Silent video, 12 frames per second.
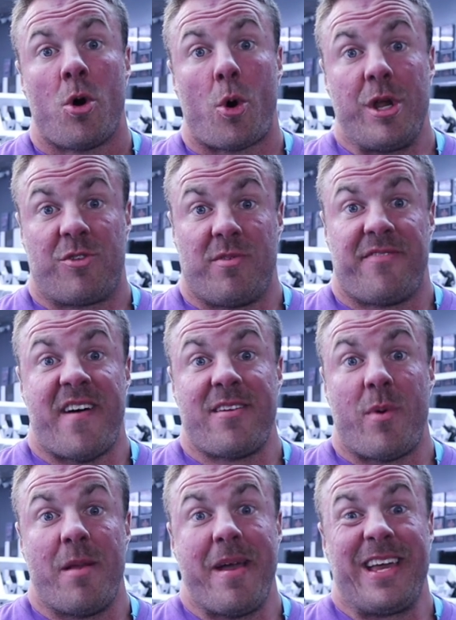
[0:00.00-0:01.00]
Or you just wanna
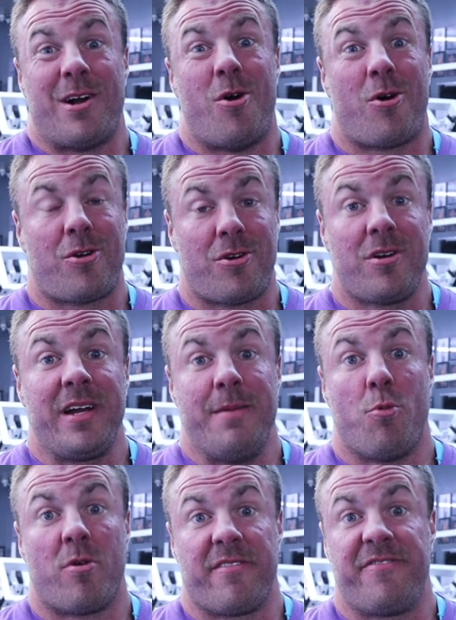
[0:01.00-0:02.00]
find a way to make it harder
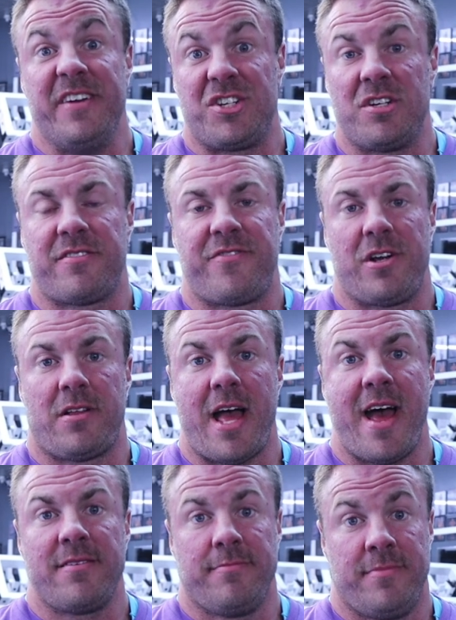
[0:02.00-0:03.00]
and more efficient for your
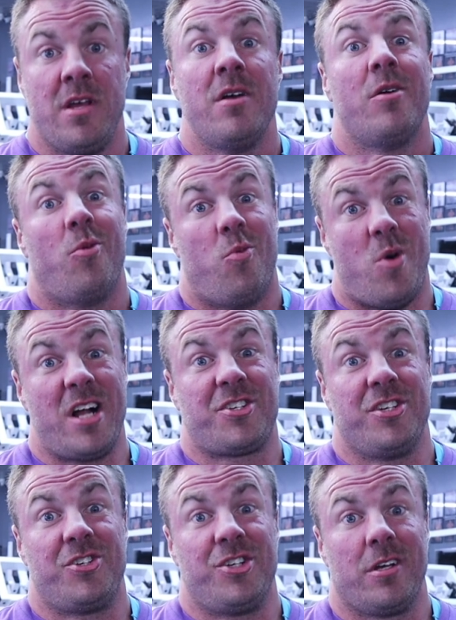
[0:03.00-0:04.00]
lat?
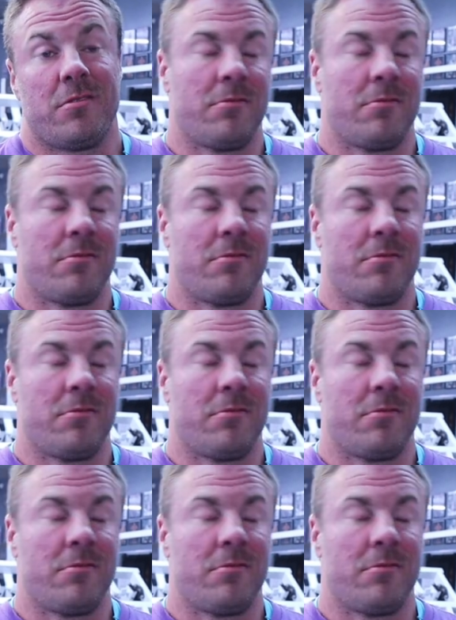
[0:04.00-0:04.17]
Watch this.